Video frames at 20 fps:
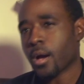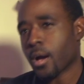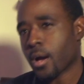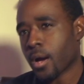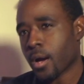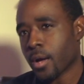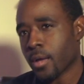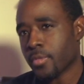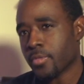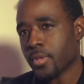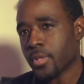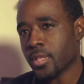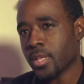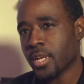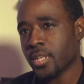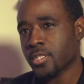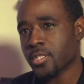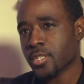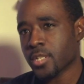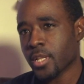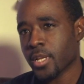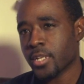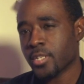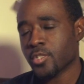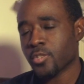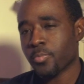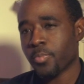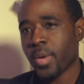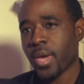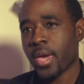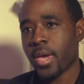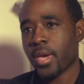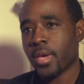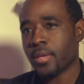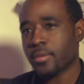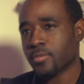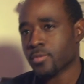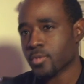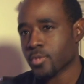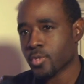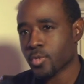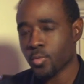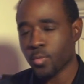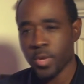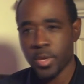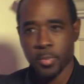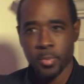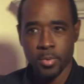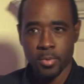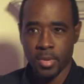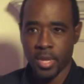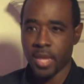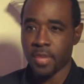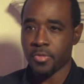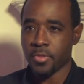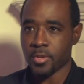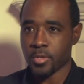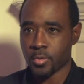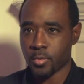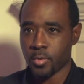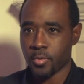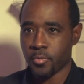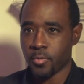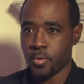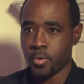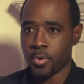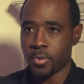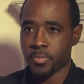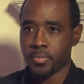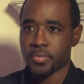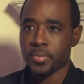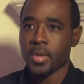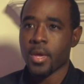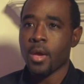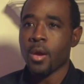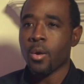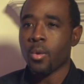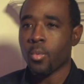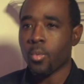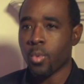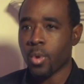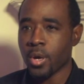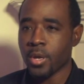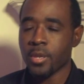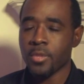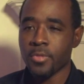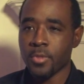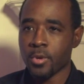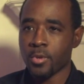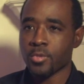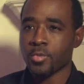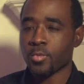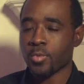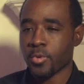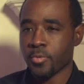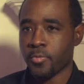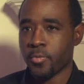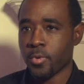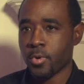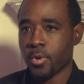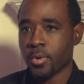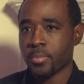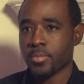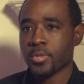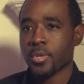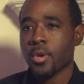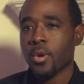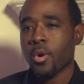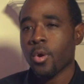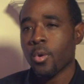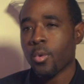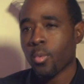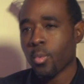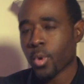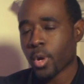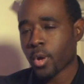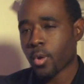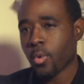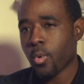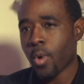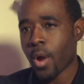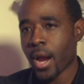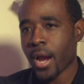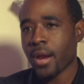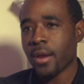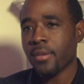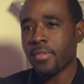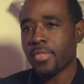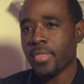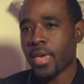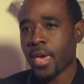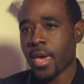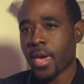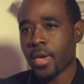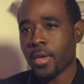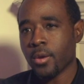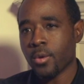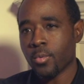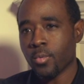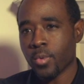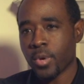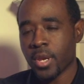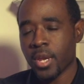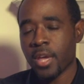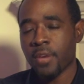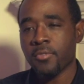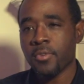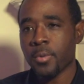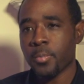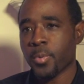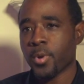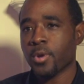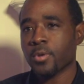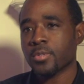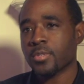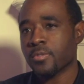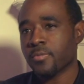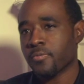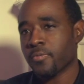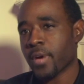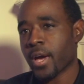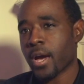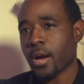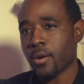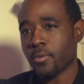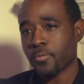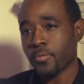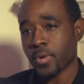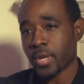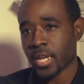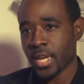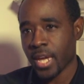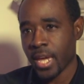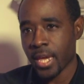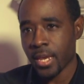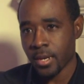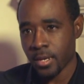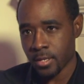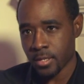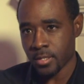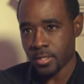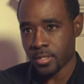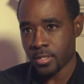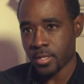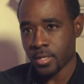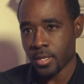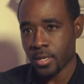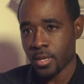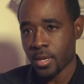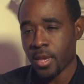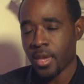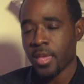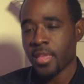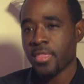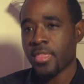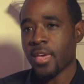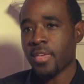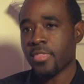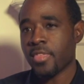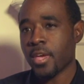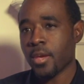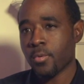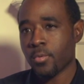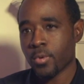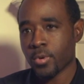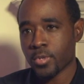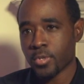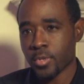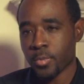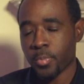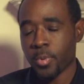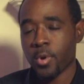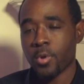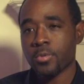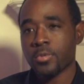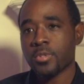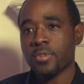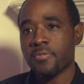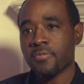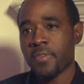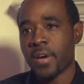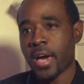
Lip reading: the legislature passed sweeping ethics reform. One of those reforms required that whenever a person filed for candidacy, that they were supposed to